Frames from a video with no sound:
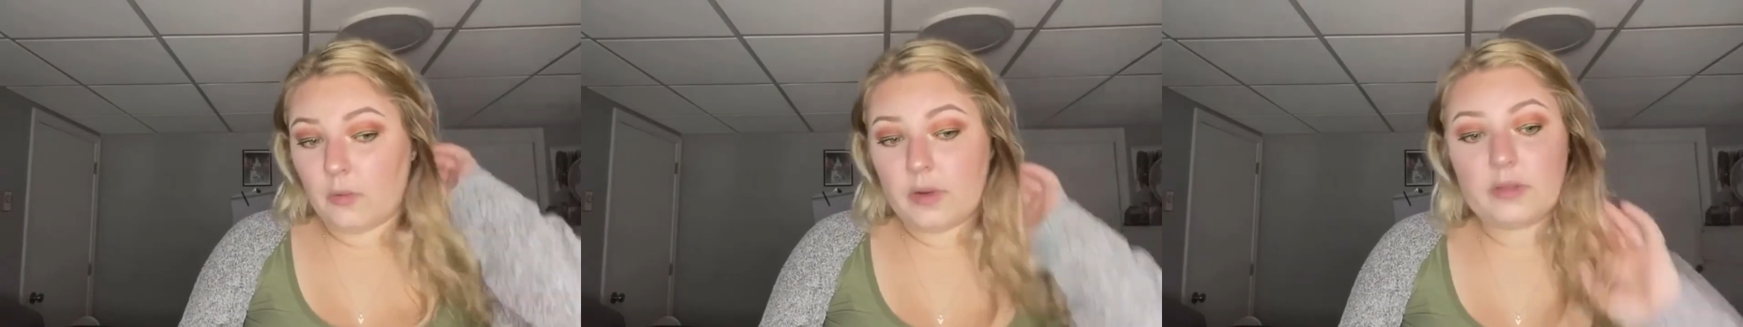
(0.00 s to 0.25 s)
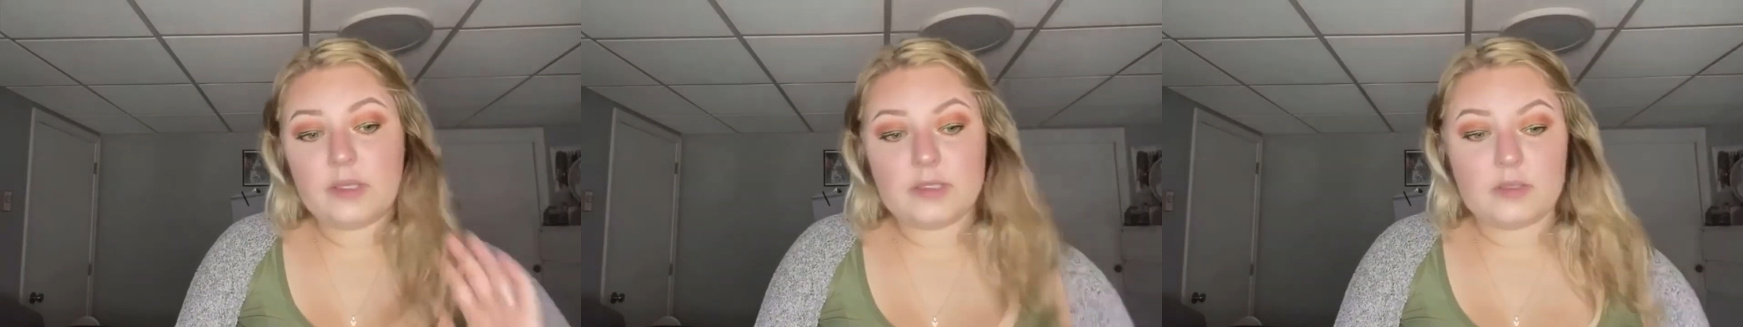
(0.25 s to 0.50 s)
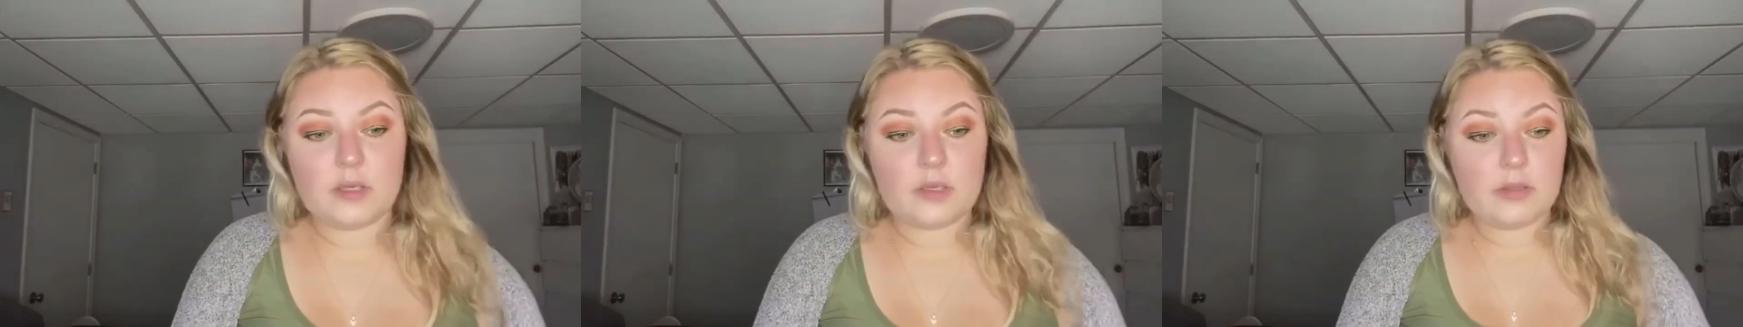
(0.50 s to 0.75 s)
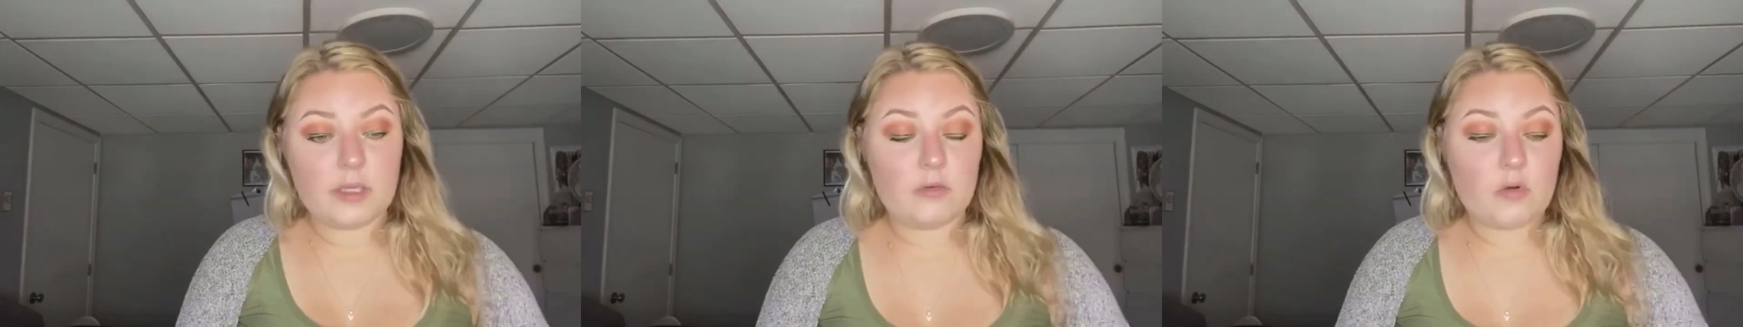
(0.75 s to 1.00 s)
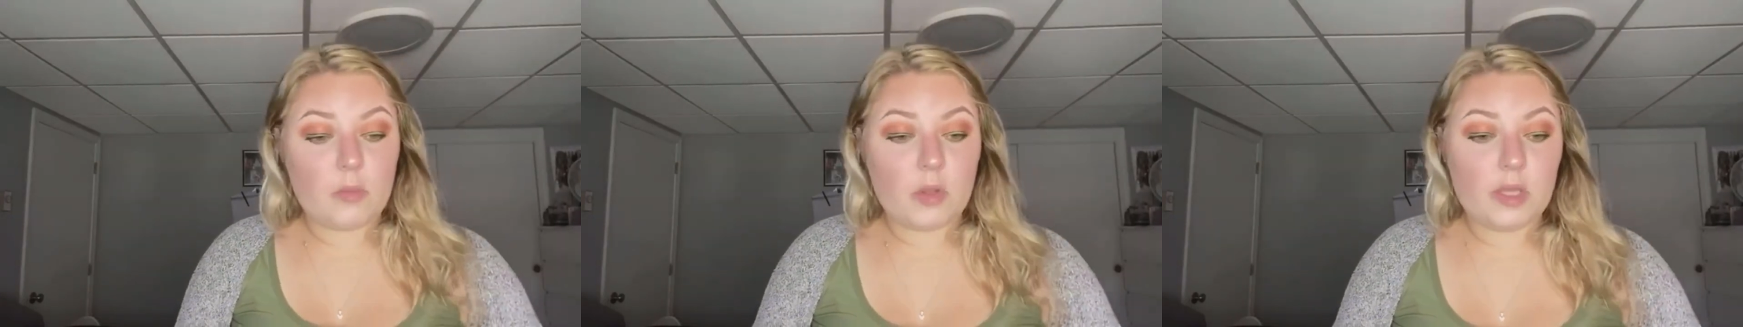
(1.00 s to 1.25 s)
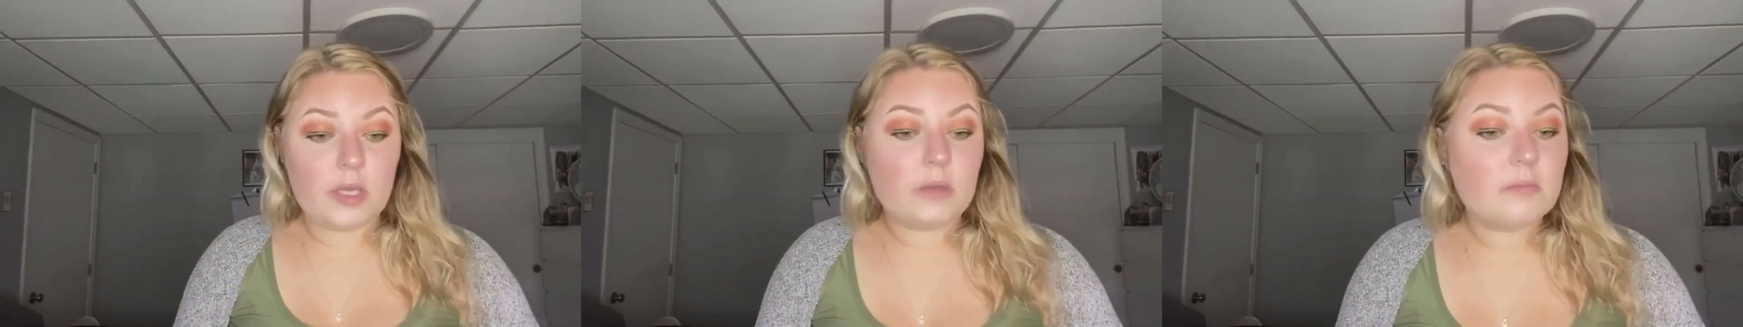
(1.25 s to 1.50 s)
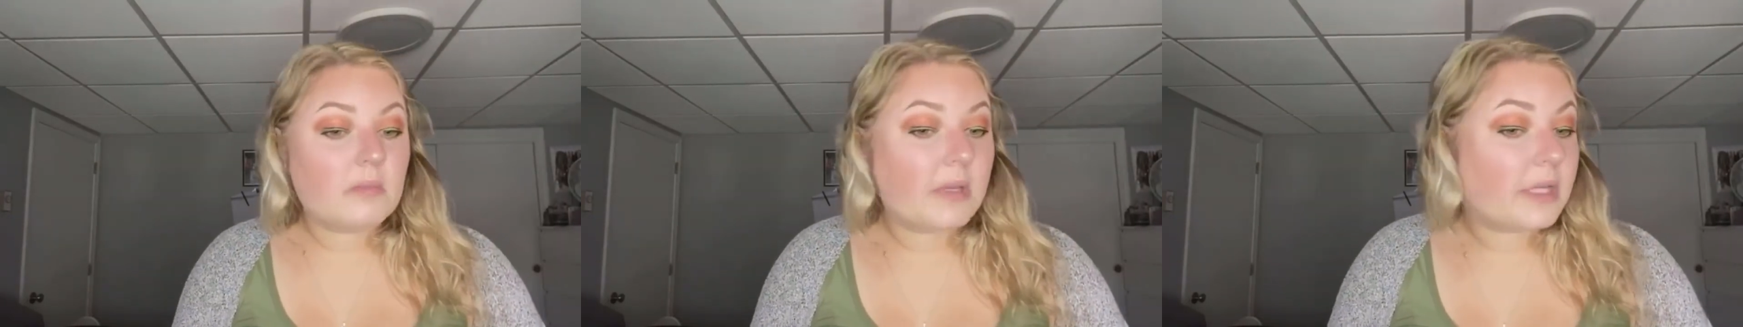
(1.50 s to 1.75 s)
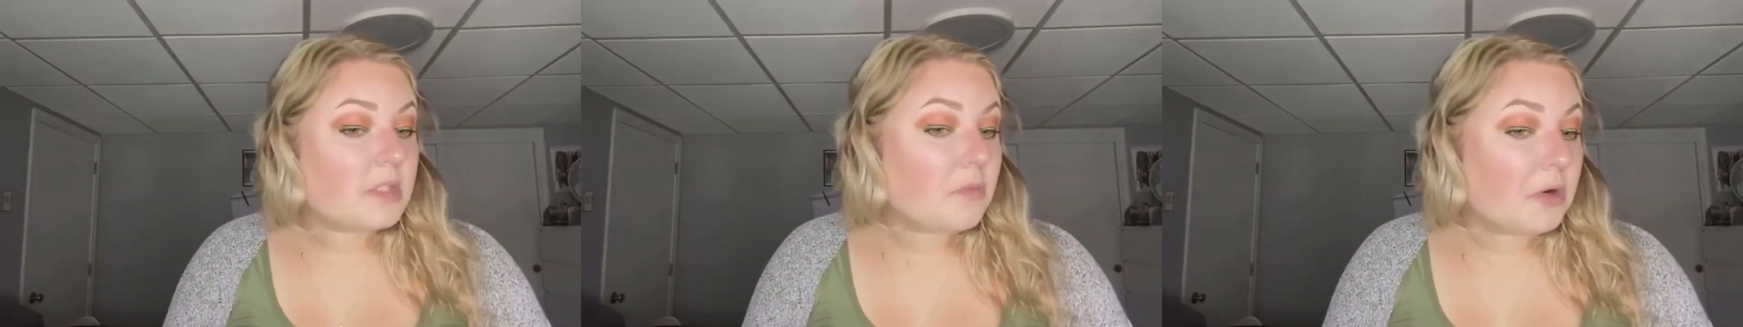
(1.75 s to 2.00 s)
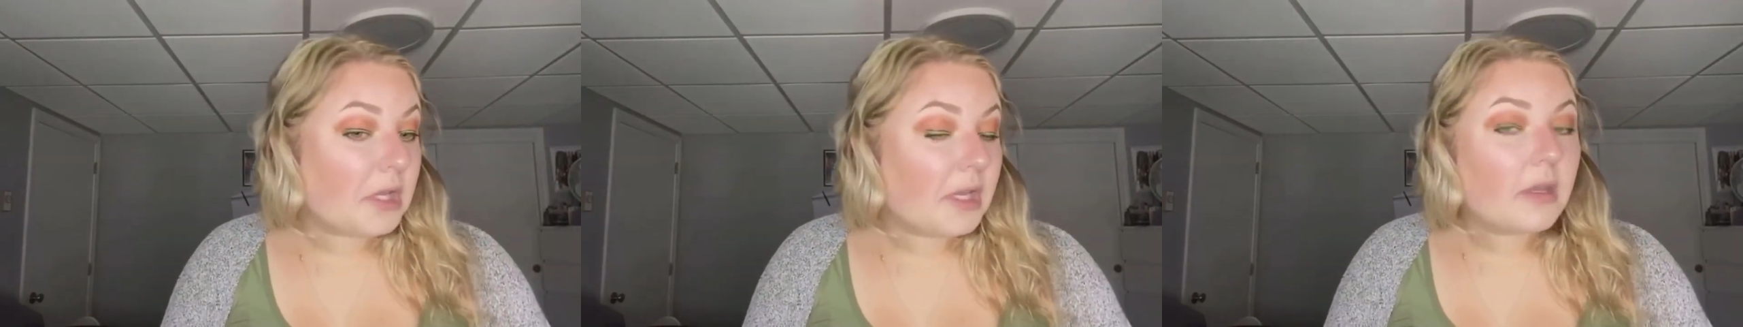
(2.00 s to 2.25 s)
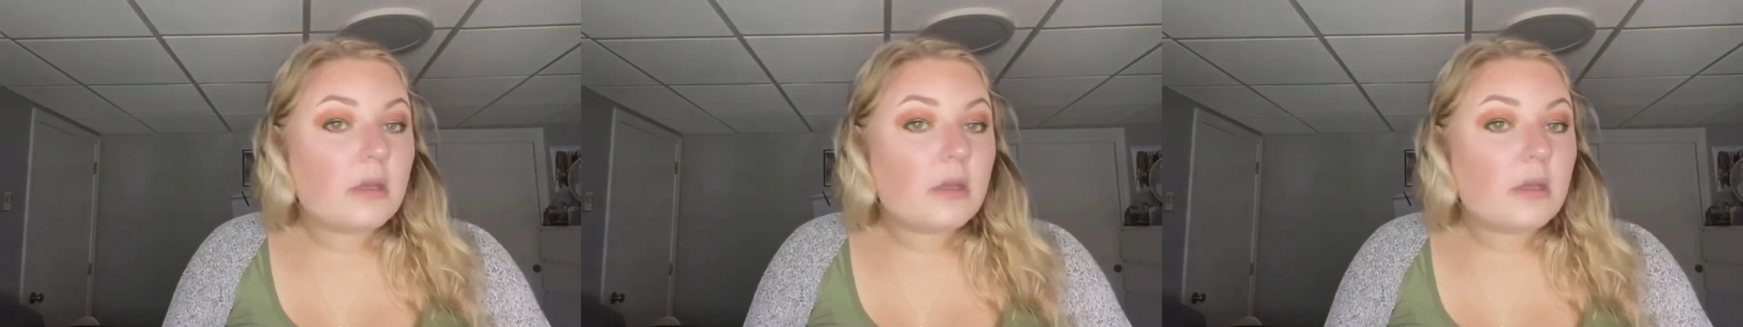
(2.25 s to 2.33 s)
this look like normally. Like it's pretty.